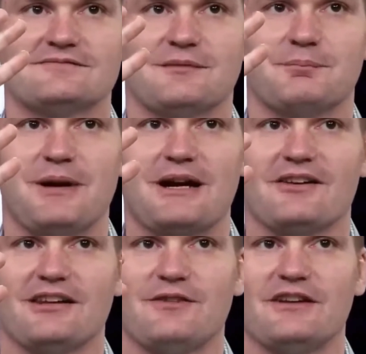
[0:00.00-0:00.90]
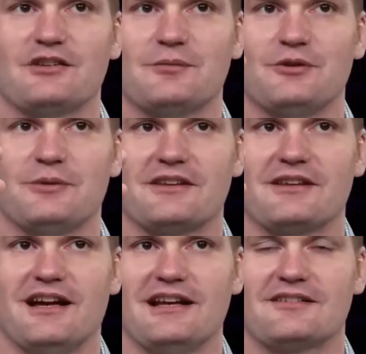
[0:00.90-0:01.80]
Barely visible with the
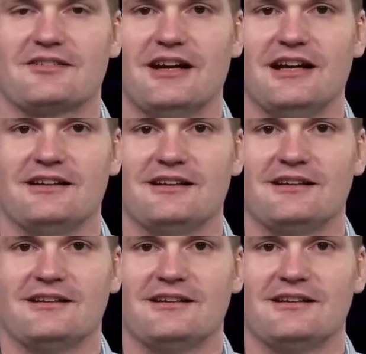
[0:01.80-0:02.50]
lights, right?